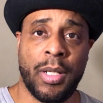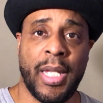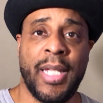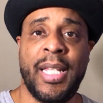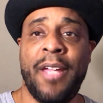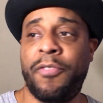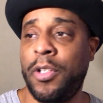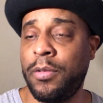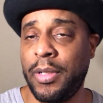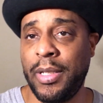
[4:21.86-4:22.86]
He left
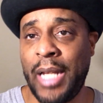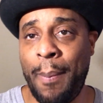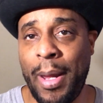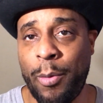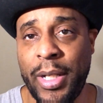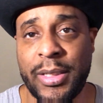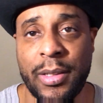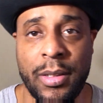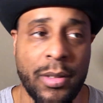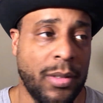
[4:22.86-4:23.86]
you. Got back with his
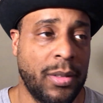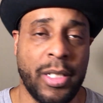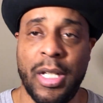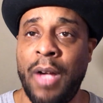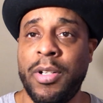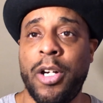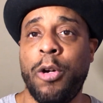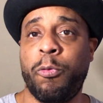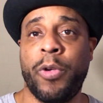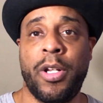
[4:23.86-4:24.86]
other
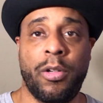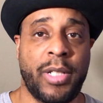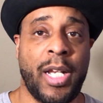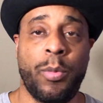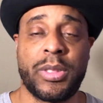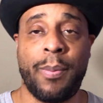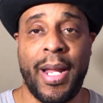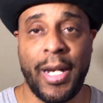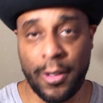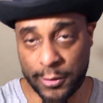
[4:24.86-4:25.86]
girlfriend or dealing with
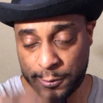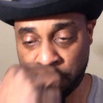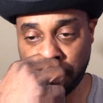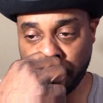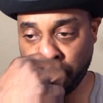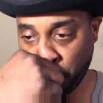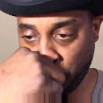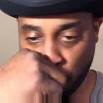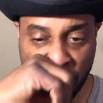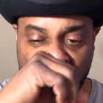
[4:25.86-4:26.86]
somebody else.
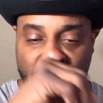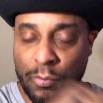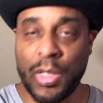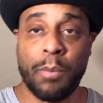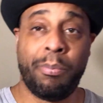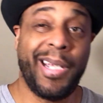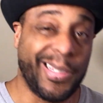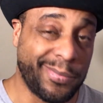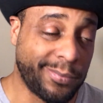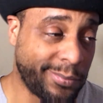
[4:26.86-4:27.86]

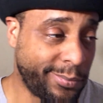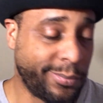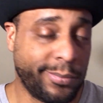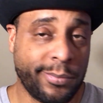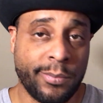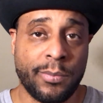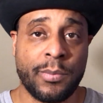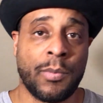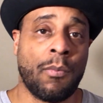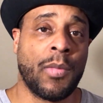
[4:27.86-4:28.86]
But
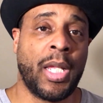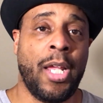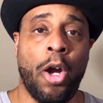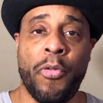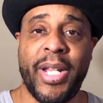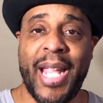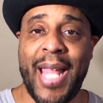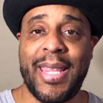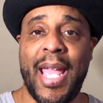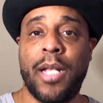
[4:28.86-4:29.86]
he already
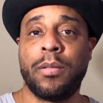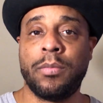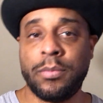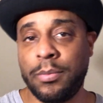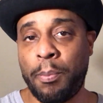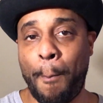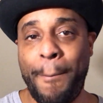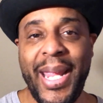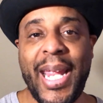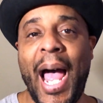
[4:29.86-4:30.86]
got that
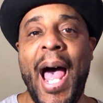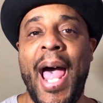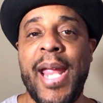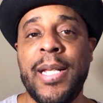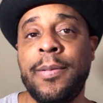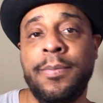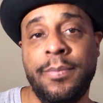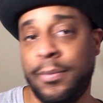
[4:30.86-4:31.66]
behind.